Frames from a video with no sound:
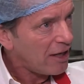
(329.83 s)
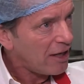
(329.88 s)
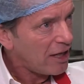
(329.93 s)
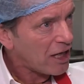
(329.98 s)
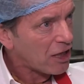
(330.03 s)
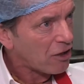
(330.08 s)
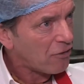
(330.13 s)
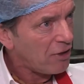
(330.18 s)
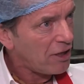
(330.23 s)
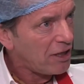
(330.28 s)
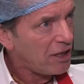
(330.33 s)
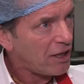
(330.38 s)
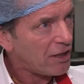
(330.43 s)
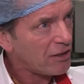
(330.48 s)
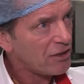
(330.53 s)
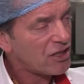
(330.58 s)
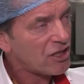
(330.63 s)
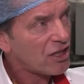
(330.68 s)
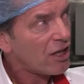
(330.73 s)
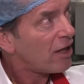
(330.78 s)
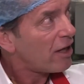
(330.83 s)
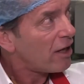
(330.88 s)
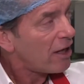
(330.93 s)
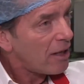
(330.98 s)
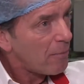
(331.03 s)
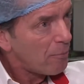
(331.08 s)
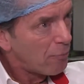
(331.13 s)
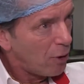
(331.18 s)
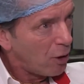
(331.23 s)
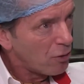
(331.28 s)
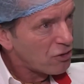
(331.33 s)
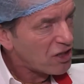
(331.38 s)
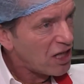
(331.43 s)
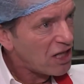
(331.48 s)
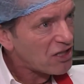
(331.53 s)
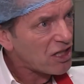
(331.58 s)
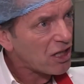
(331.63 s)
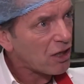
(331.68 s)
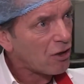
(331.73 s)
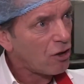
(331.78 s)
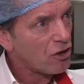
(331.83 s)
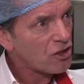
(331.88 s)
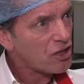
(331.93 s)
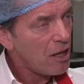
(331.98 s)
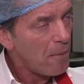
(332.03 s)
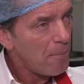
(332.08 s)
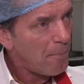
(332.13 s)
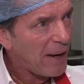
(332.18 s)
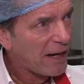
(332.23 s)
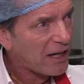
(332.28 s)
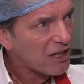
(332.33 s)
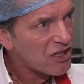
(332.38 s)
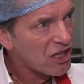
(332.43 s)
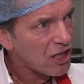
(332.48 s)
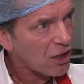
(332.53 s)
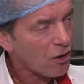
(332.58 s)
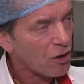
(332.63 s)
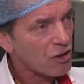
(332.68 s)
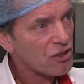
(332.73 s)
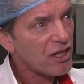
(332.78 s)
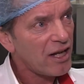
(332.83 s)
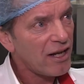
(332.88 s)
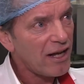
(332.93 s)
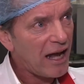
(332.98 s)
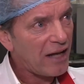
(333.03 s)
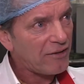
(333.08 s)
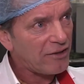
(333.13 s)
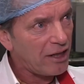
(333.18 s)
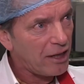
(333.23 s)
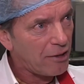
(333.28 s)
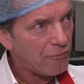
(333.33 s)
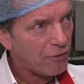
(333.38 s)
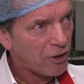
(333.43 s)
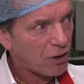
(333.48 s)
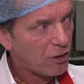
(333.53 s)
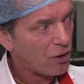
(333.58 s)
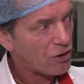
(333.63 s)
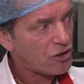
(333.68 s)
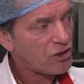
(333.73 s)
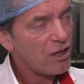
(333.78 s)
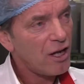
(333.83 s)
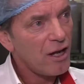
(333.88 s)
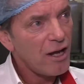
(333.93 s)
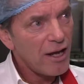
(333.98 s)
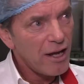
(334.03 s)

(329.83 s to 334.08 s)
Ingredients, processing cost, packaging cost, and delivery cost.